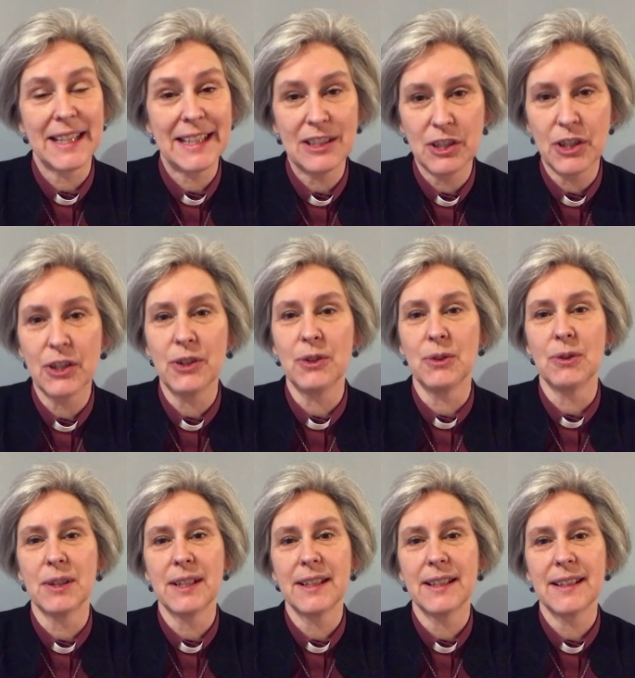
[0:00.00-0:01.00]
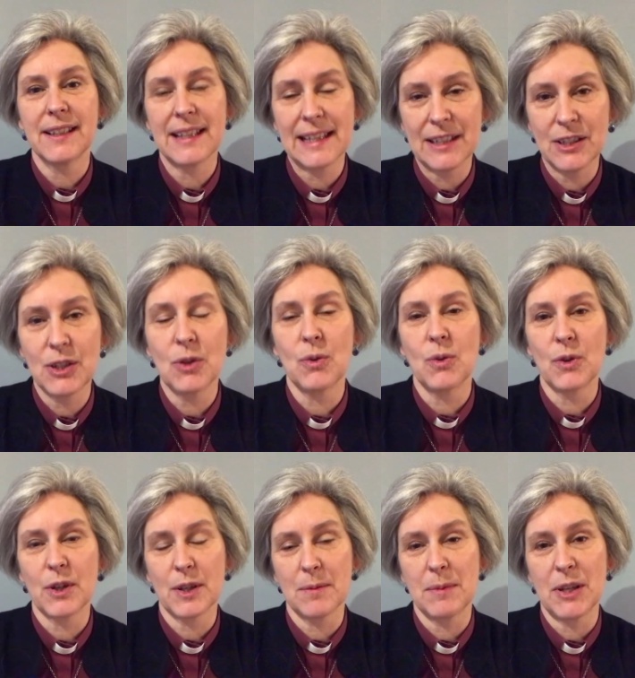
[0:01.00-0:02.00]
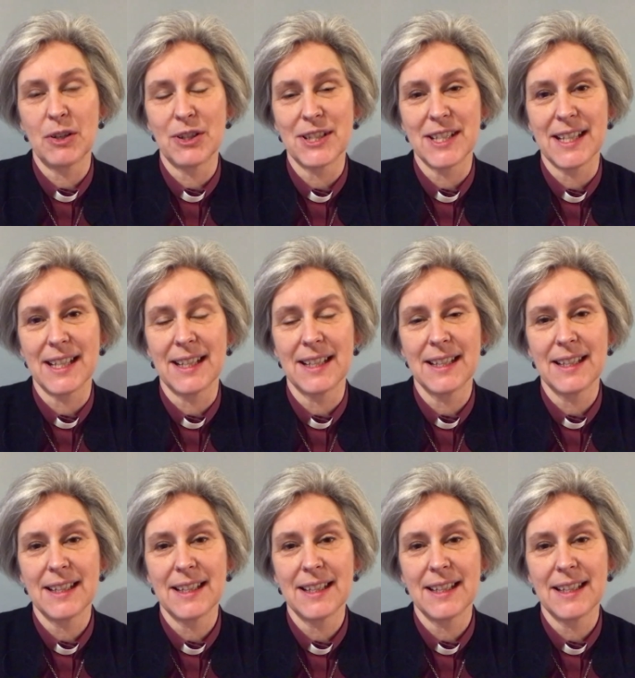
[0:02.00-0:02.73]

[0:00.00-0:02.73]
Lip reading: in you, in your community?